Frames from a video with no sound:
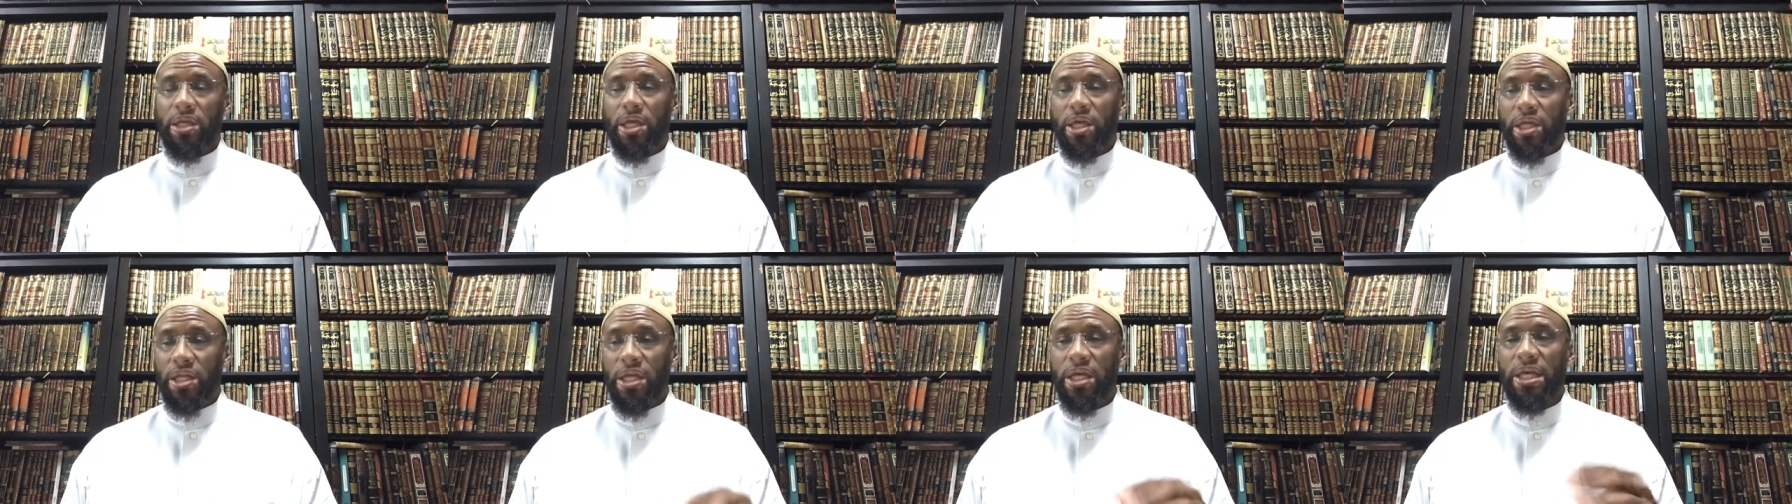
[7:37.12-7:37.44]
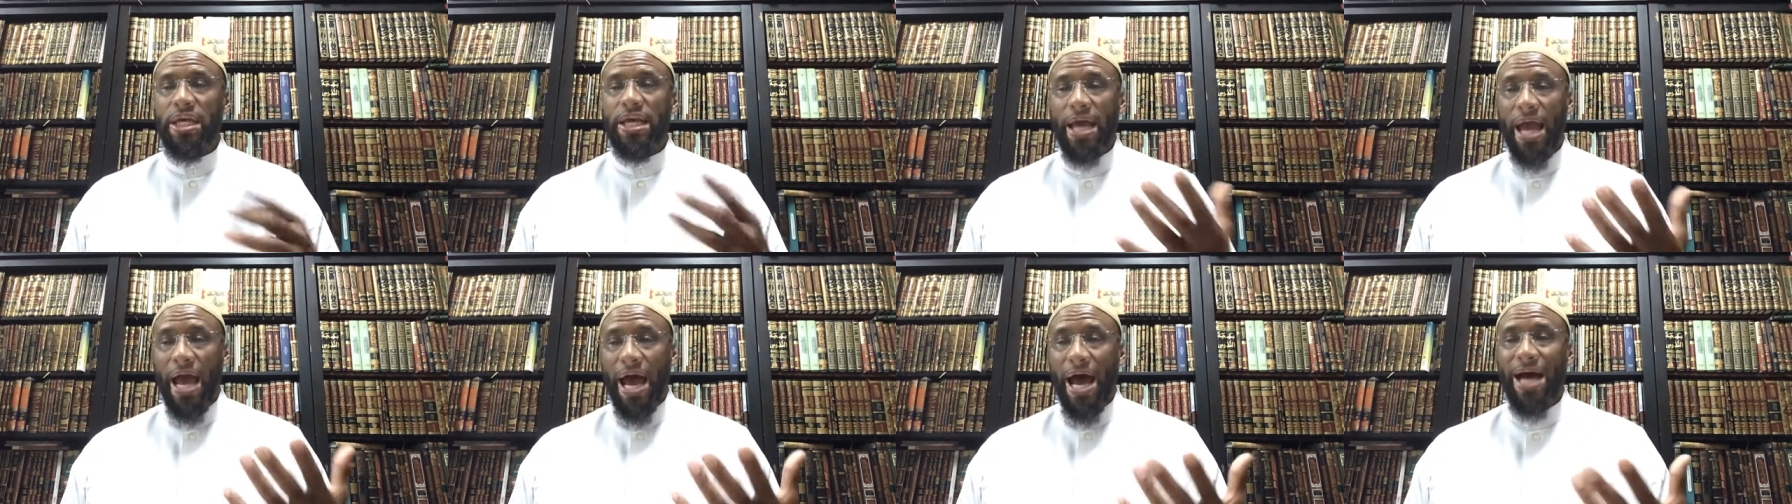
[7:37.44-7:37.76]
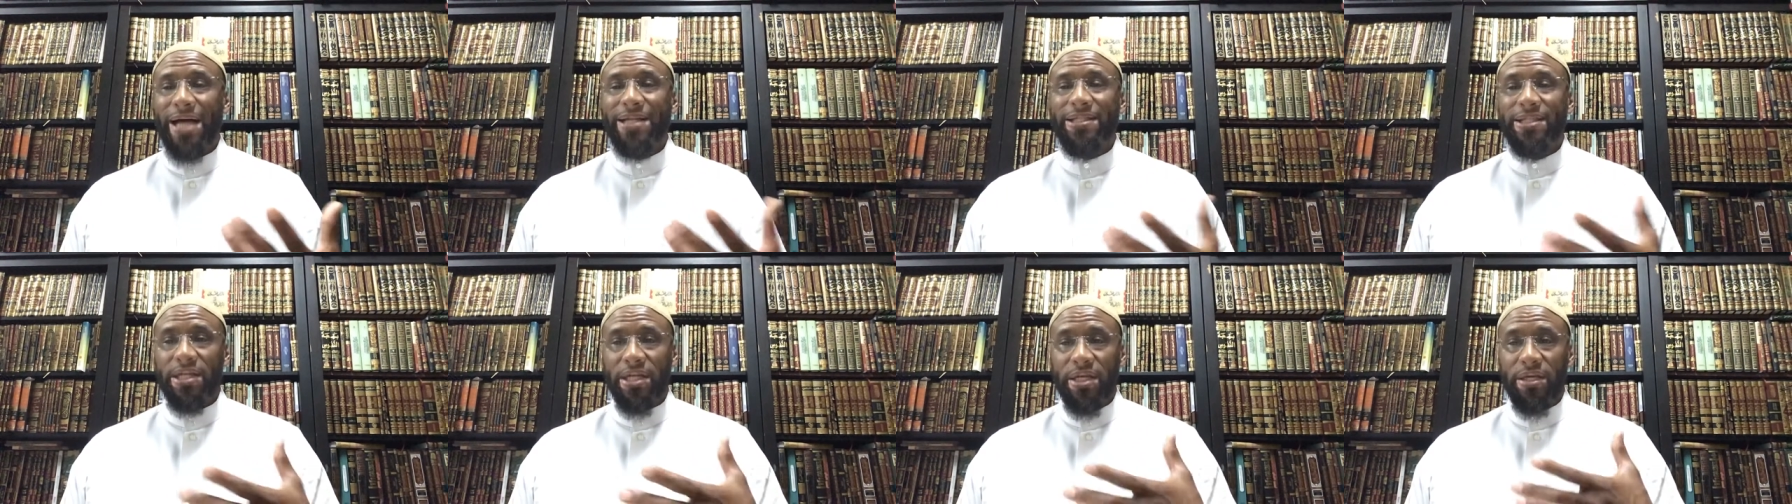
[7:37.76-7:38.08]
and then he
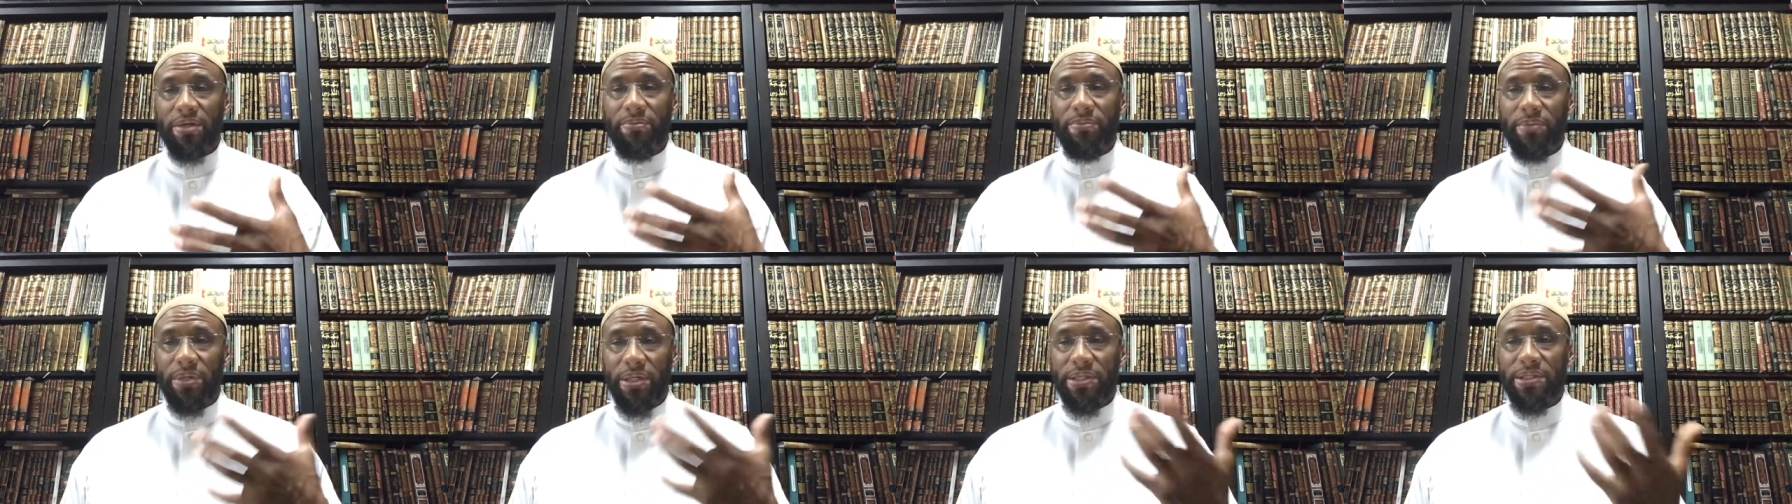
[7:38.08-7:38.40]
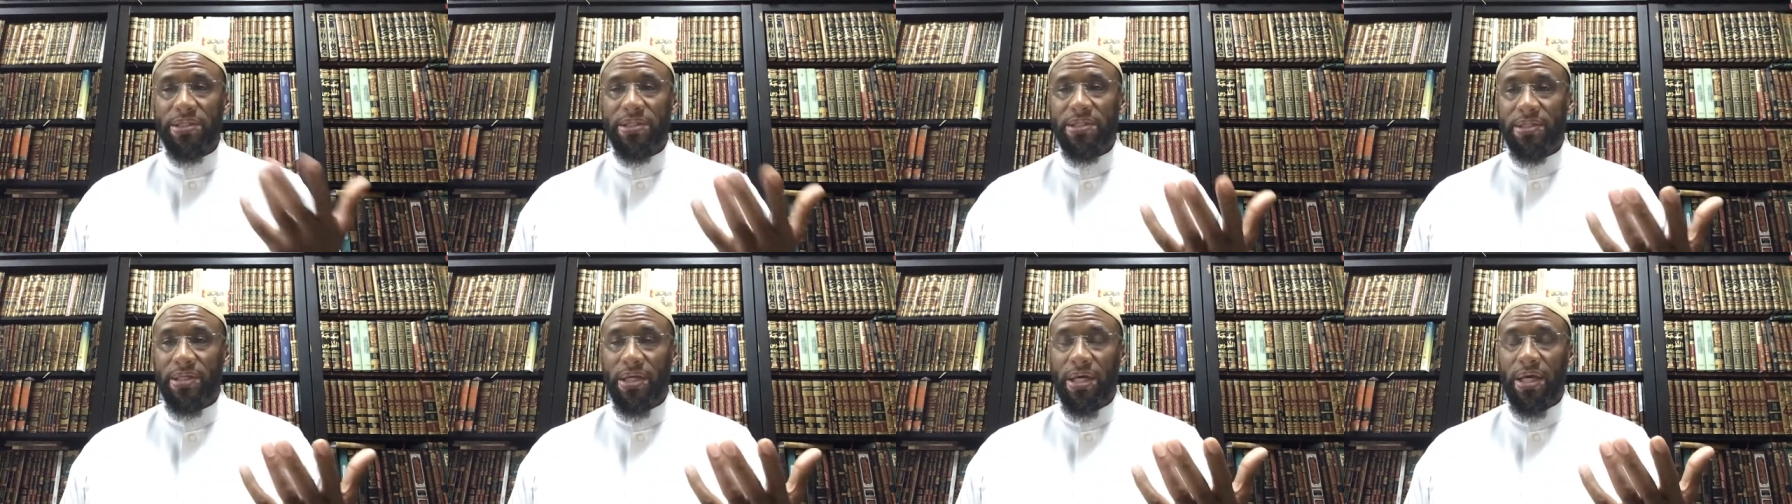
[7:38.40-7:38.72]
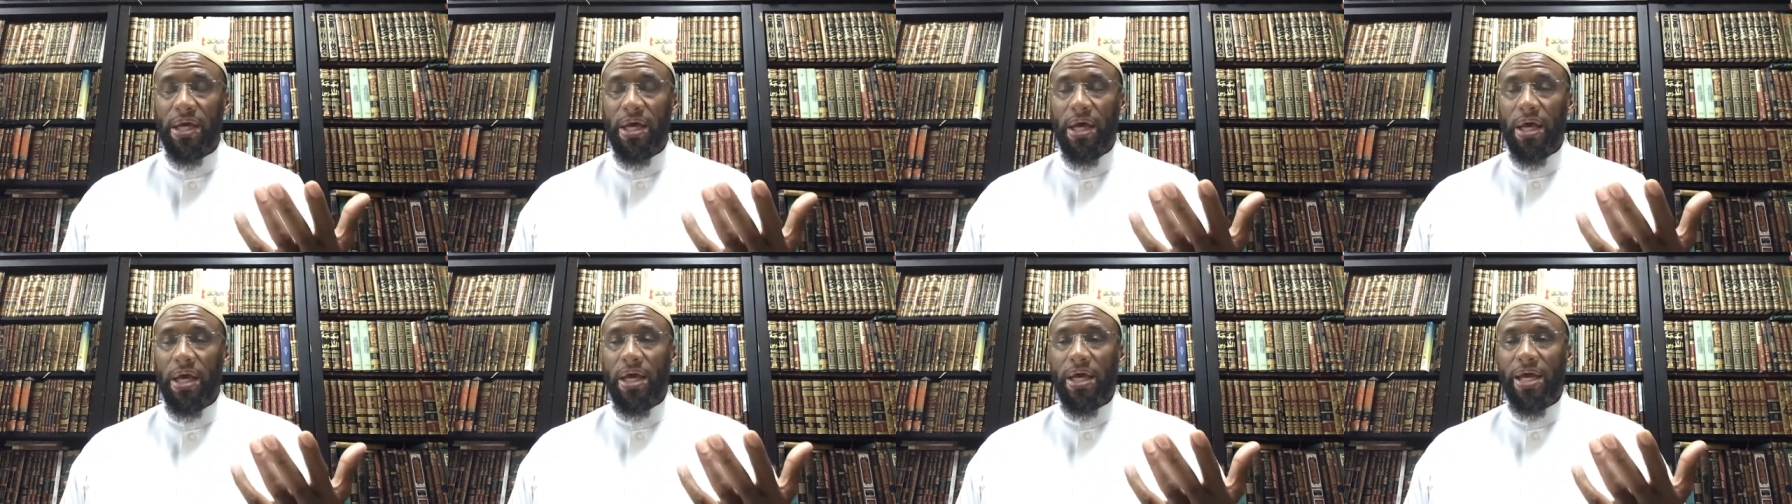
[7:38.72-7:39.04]
asks and he,
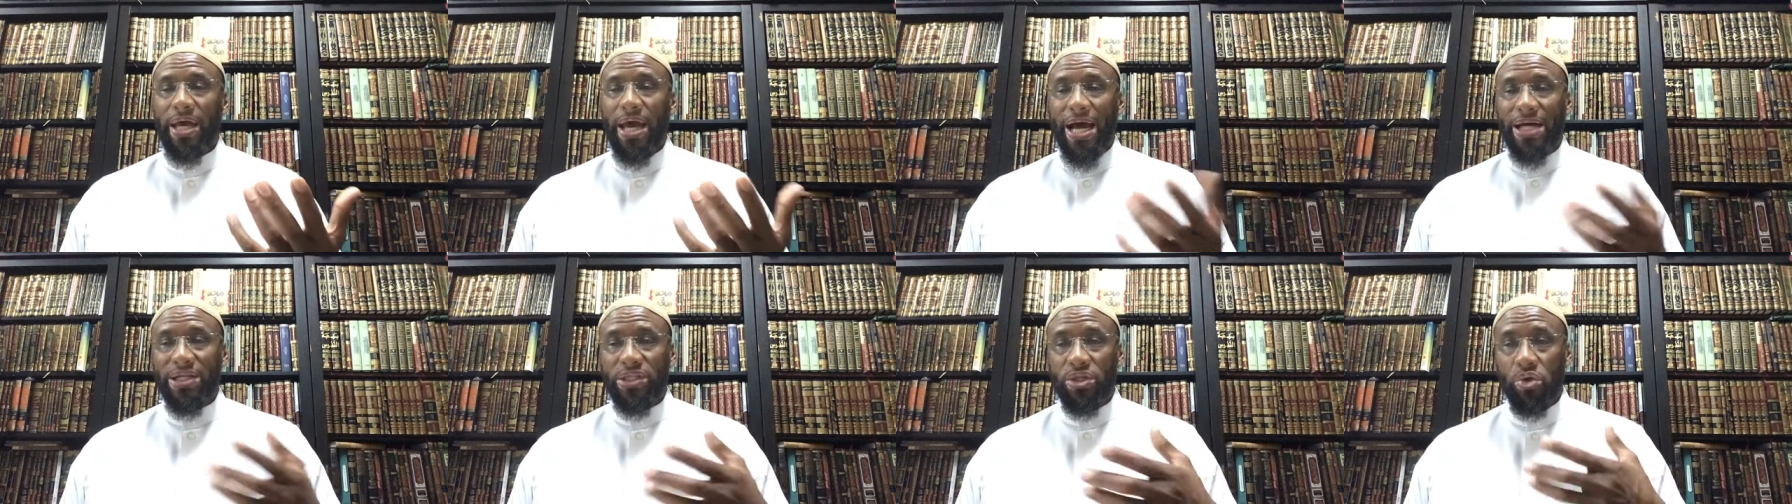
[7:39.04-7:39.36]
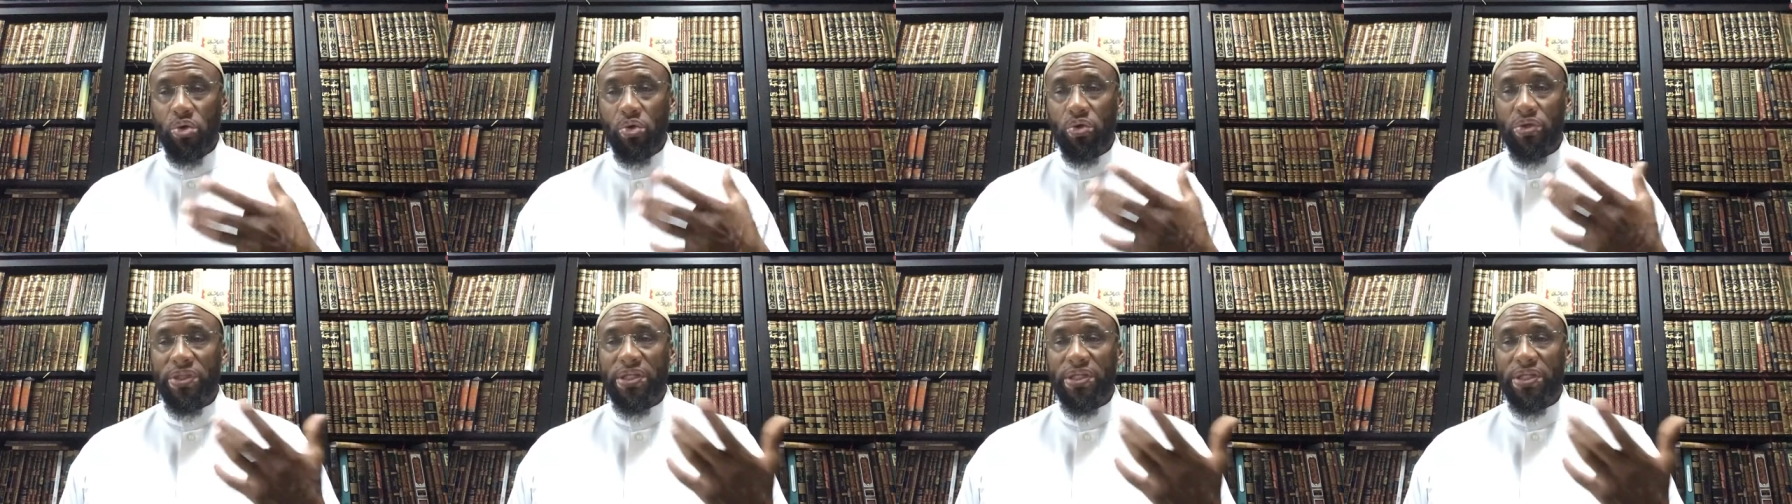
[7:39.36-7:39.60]
he asks